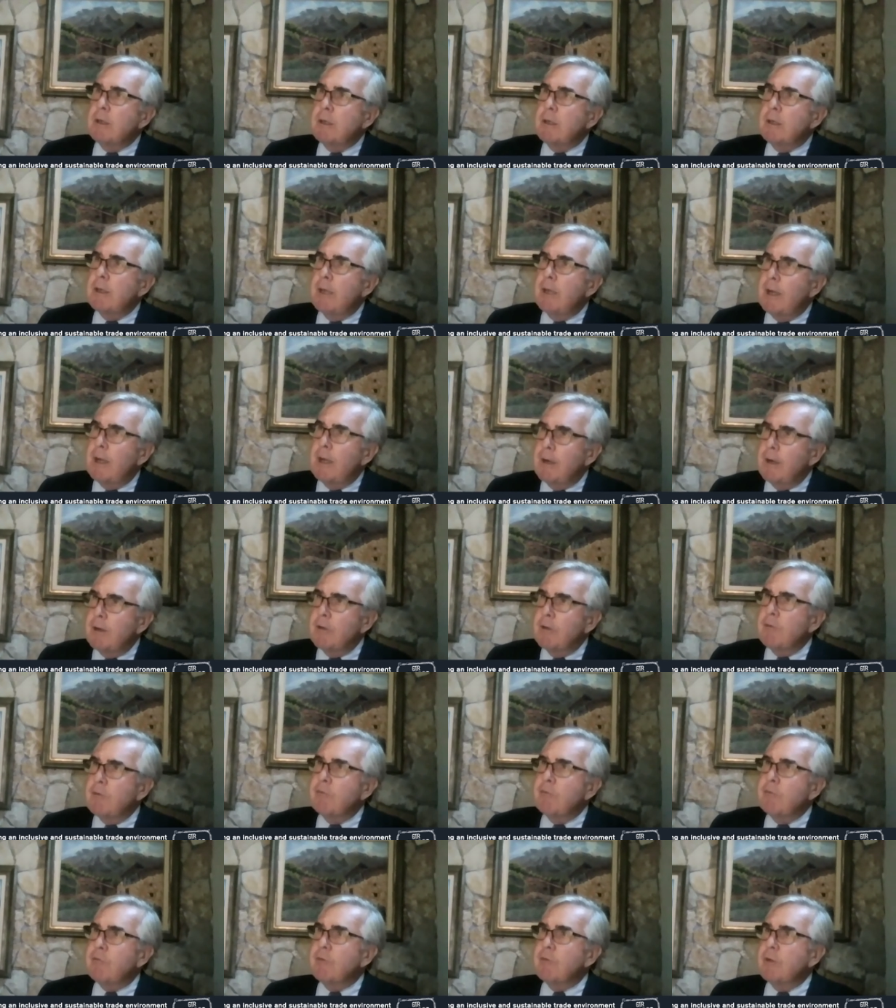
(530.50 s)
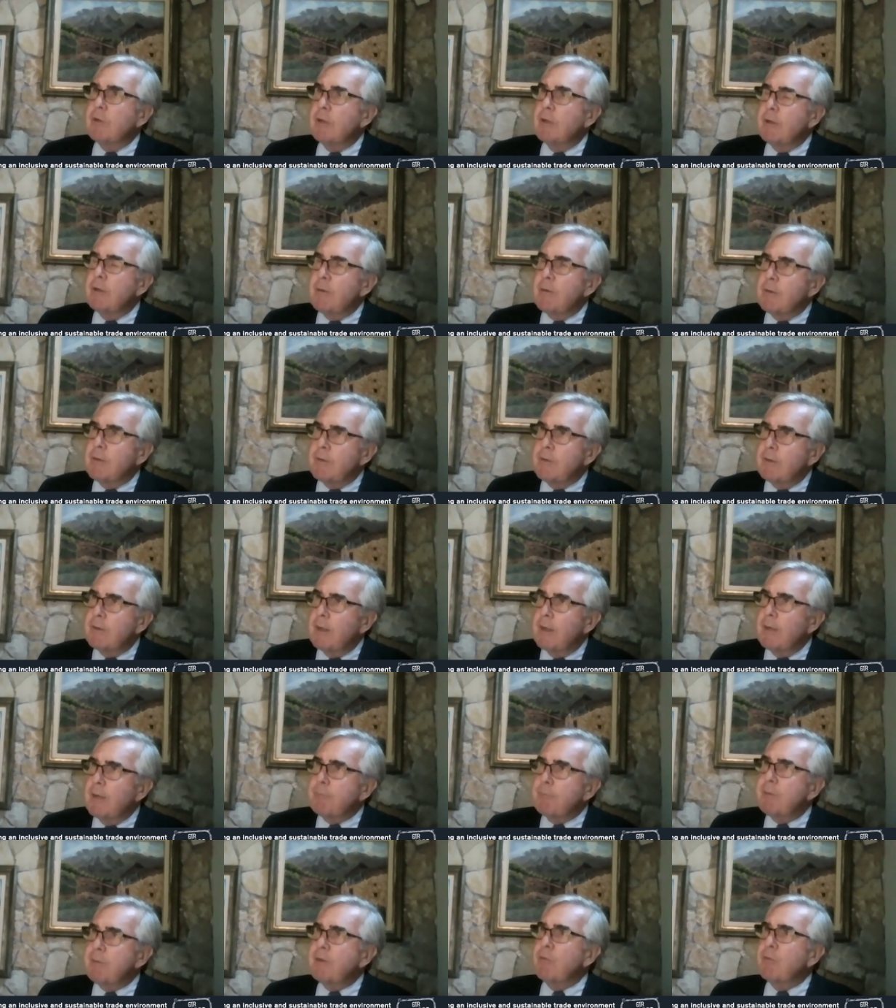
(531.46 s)
areas,
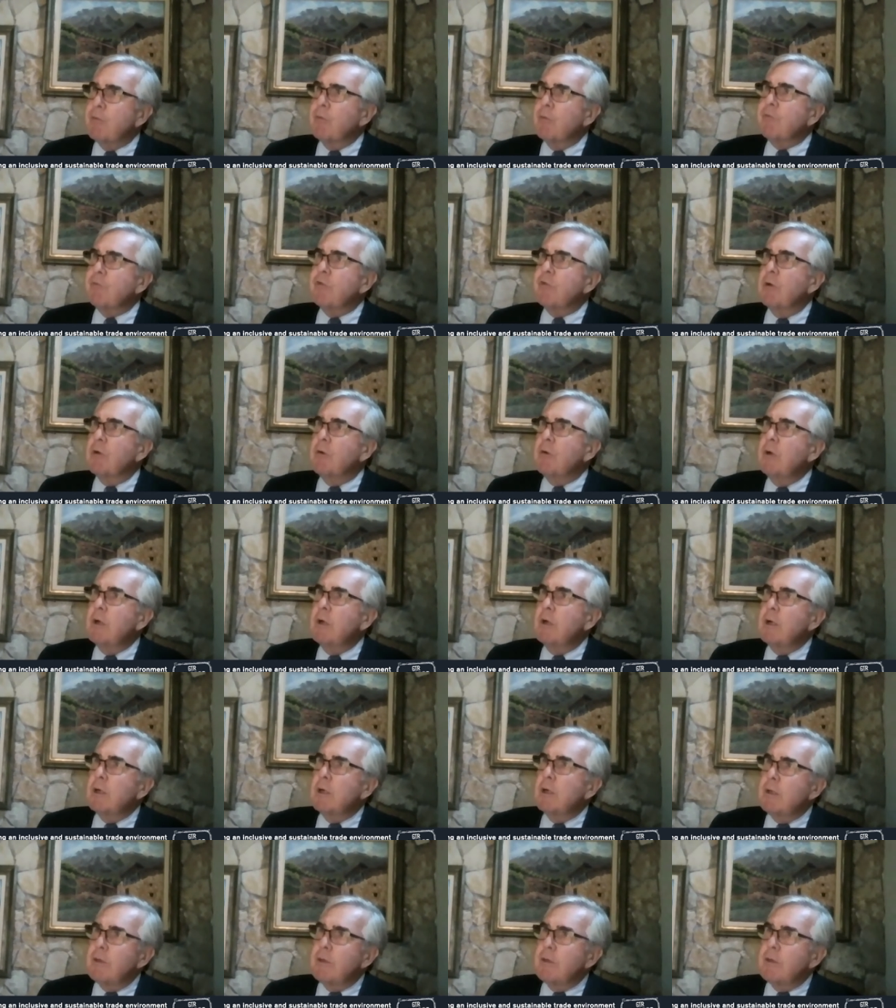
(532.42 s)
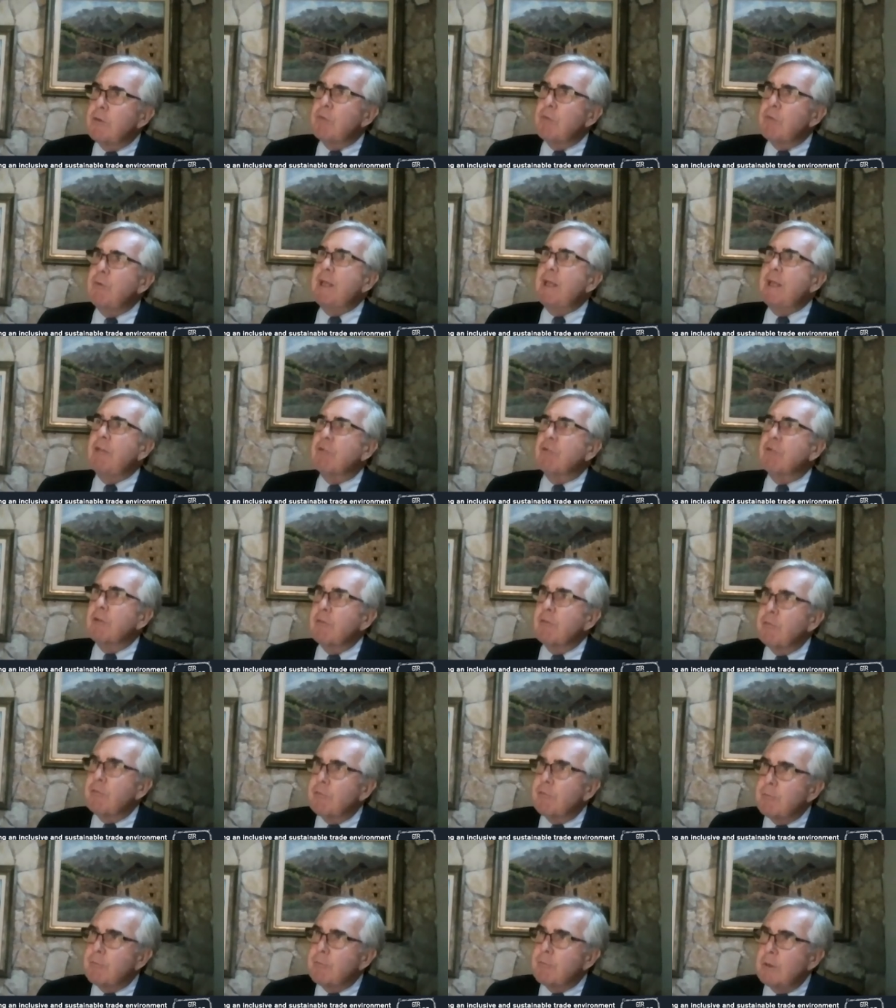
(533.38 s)
but also the
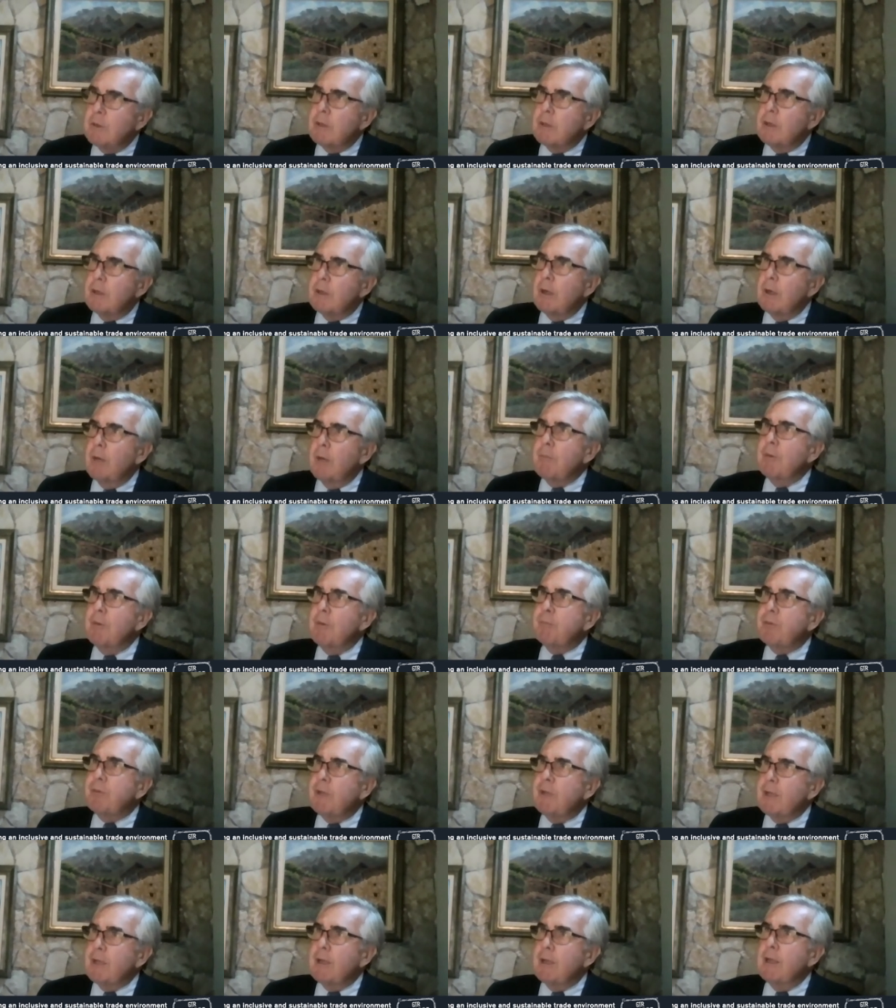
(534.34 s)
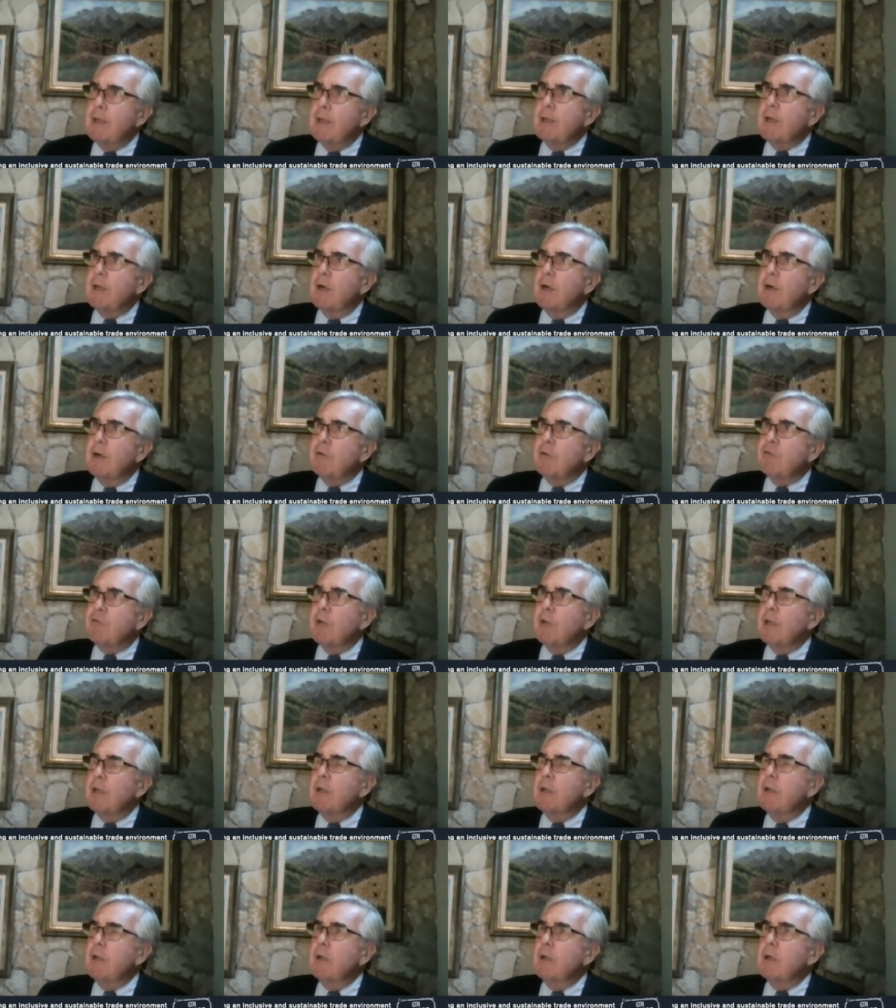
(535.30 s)
regions. I mean, particularly
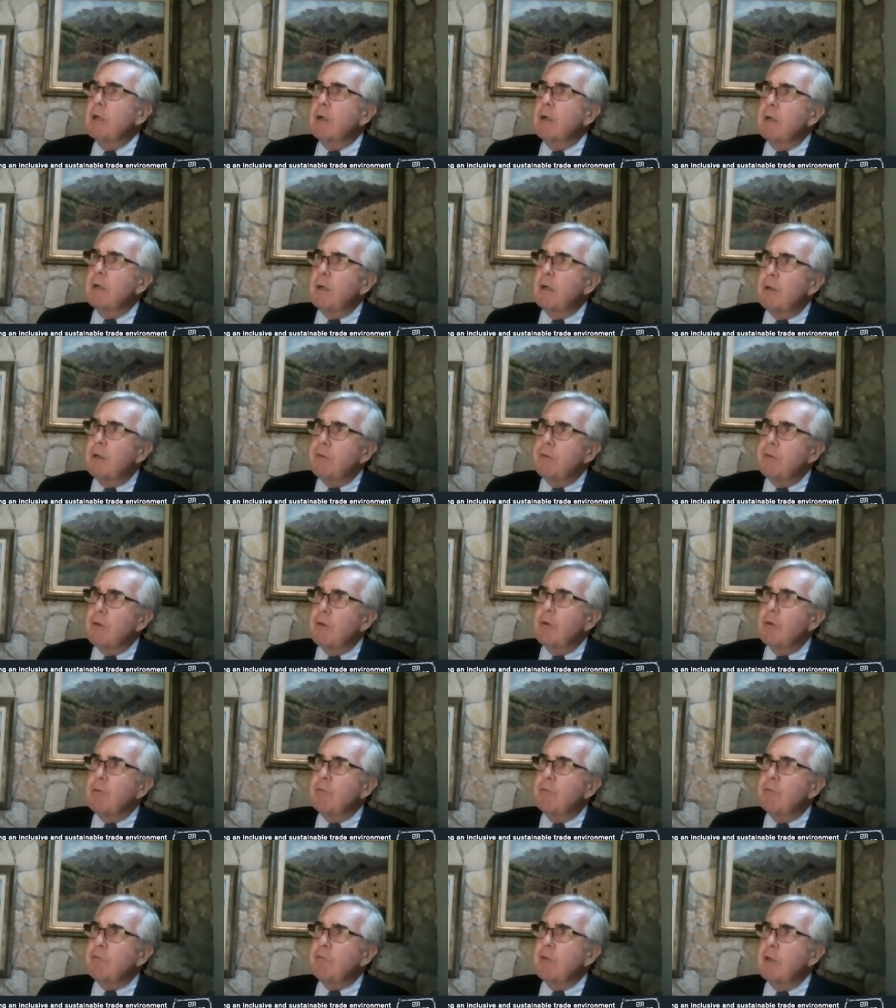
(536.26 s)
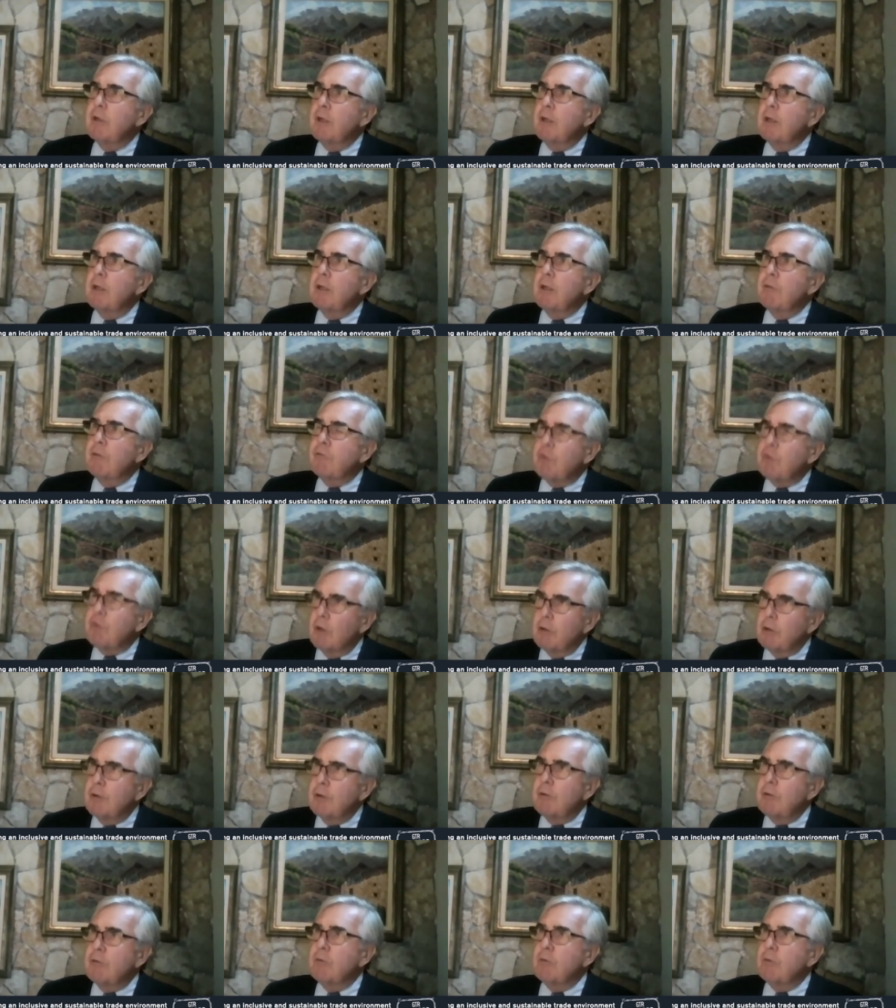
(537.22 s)
encouraging those in
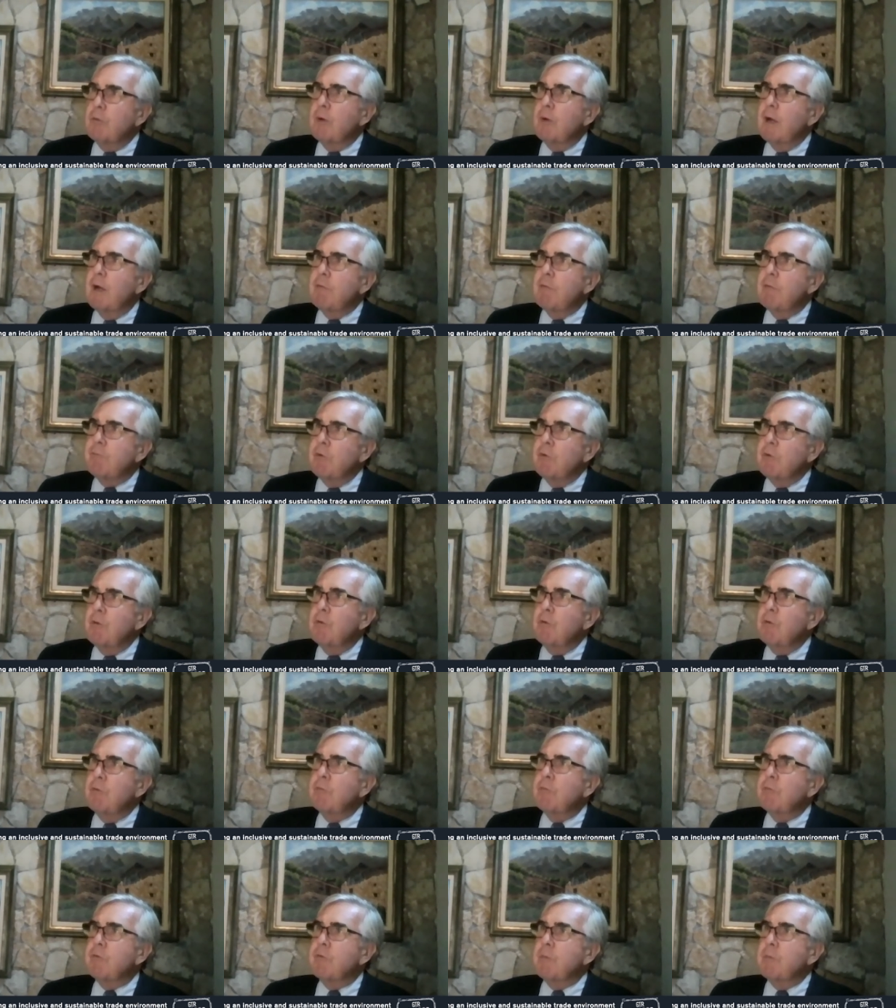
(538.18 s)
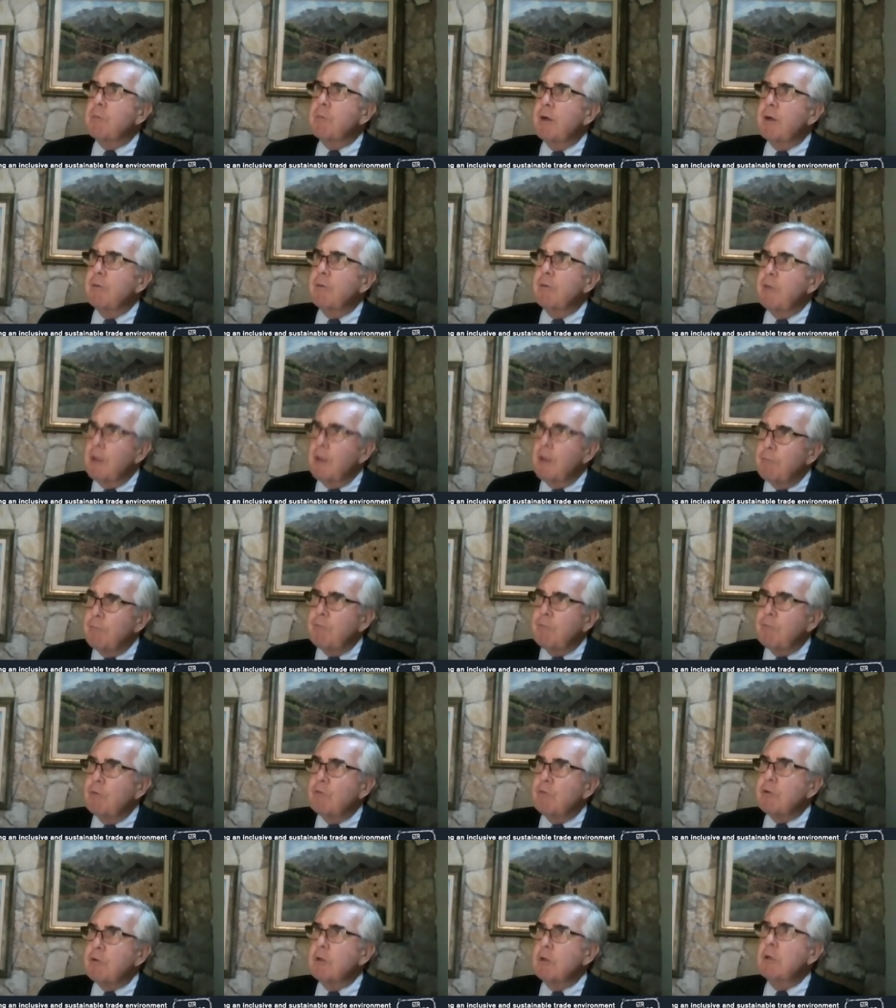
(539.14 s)
Scotland who have views about their
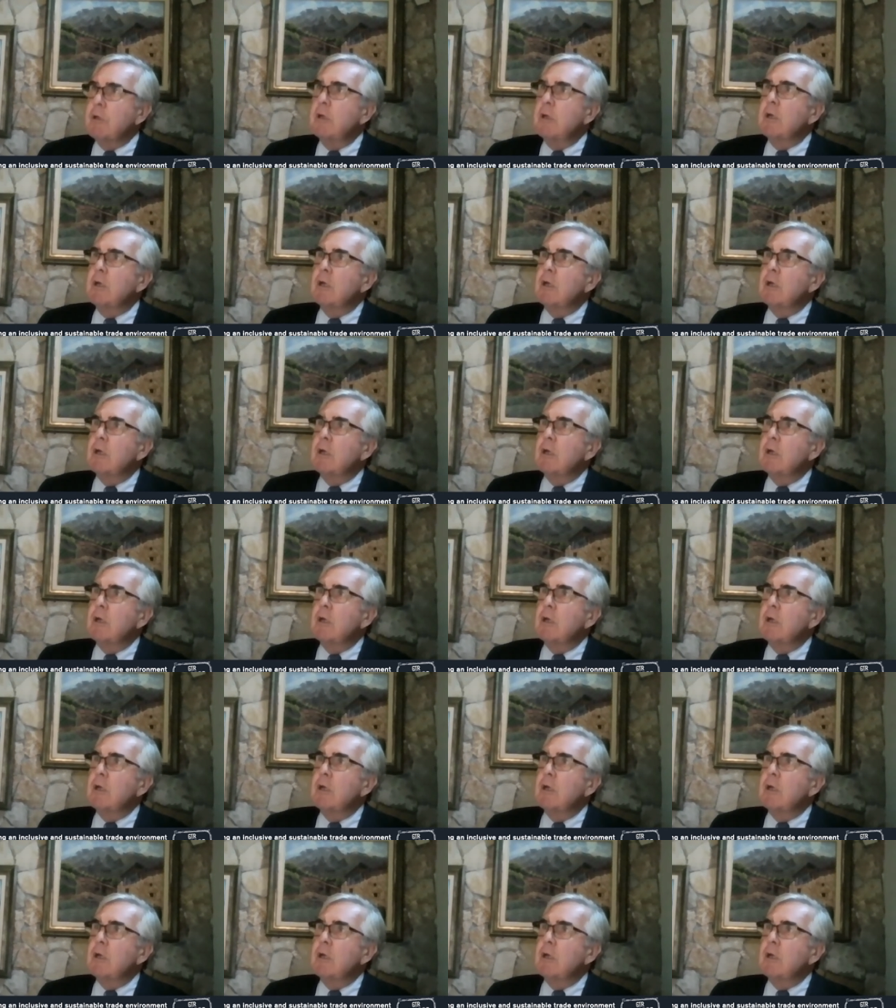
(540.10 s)
future.